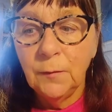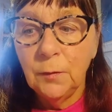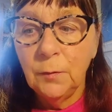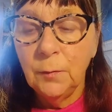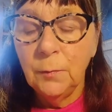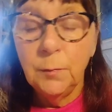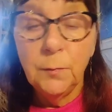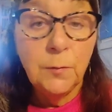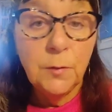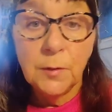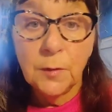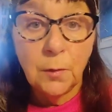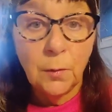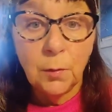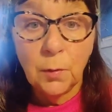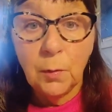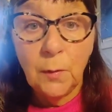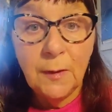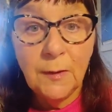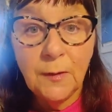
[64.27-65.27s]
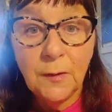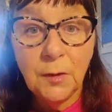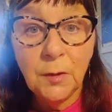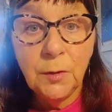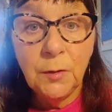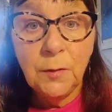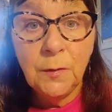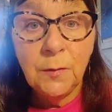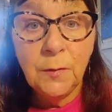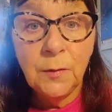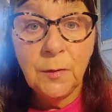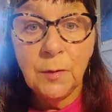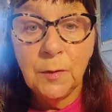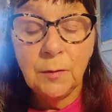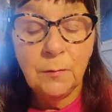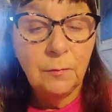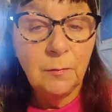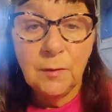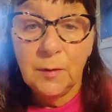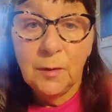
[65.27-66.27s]
if you just got questions,
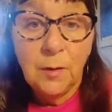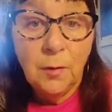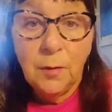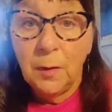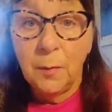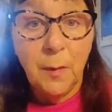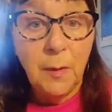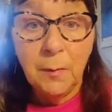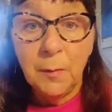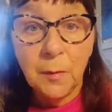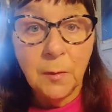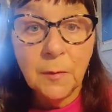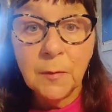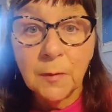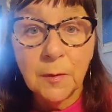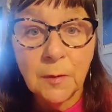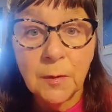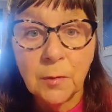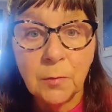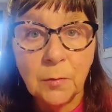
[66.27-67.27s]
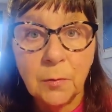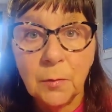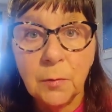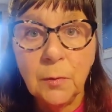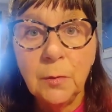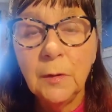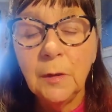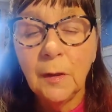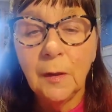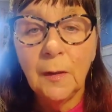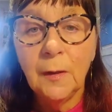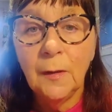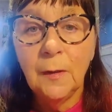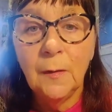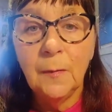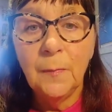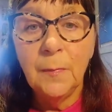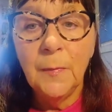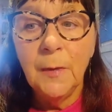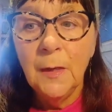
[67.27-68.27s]
there's no commitment at all.
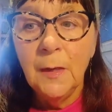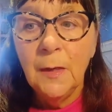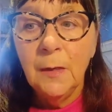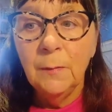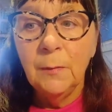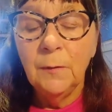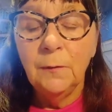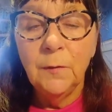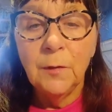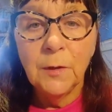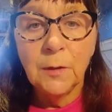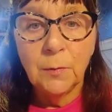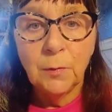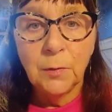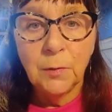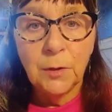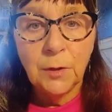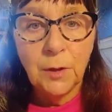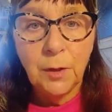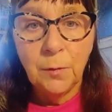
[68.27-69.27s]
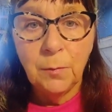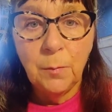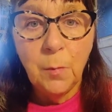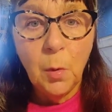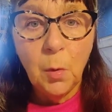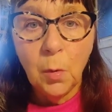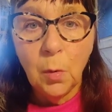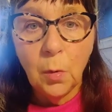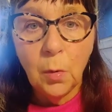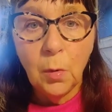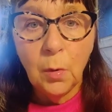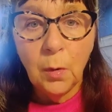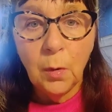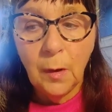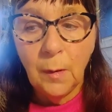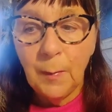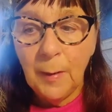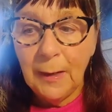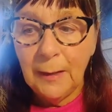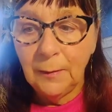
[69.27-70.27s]
But if you just want to know more
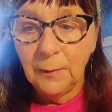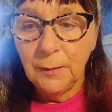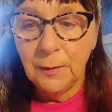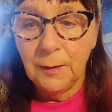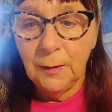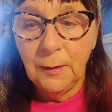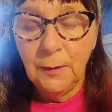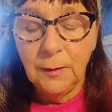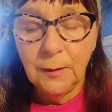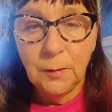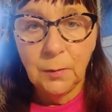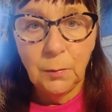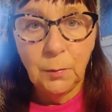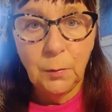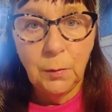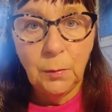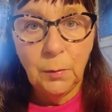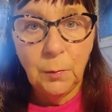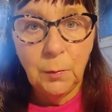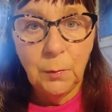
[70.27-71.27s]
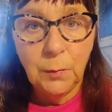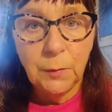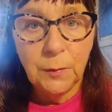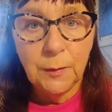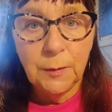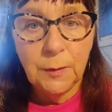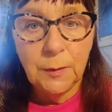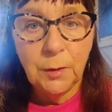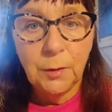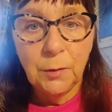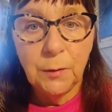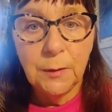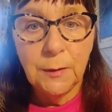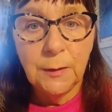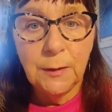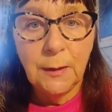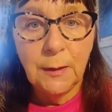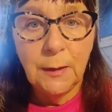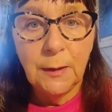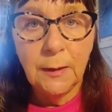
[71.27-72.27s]
about it, or you want to
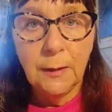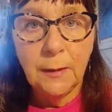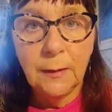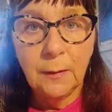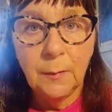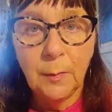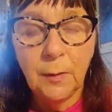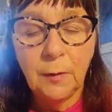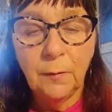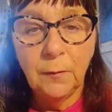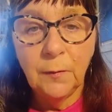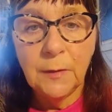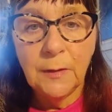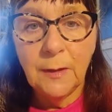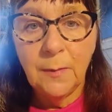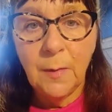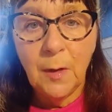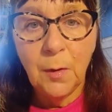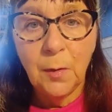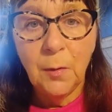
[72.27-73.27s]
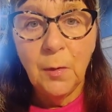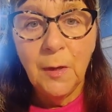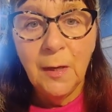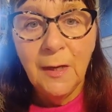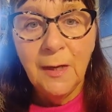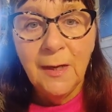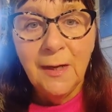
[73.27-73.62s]
see a little bit of a demo